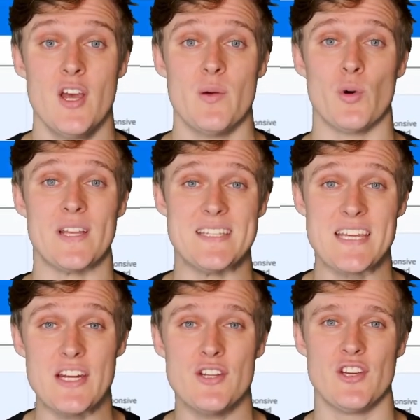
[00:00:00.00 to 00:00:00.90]
We'll
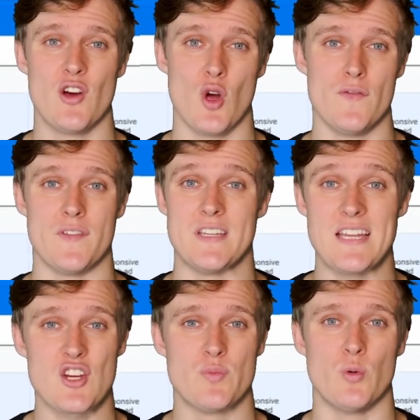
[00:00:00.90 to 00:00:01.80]
continue to go over the
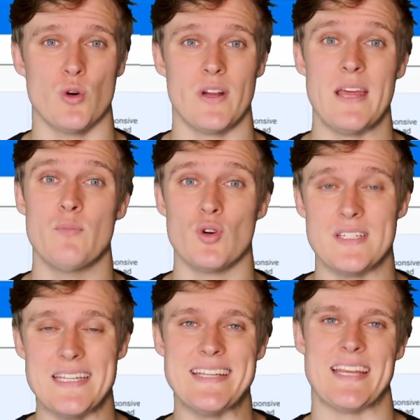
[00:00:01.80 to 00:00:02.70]
dashboard in more
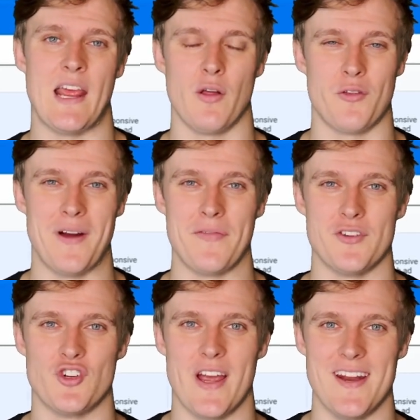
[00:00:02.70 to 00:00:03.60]
detail throughout the
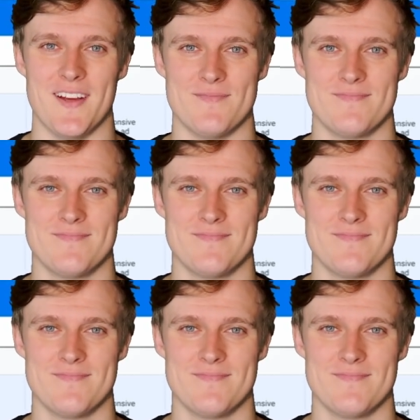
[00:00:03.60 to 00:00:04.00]
training.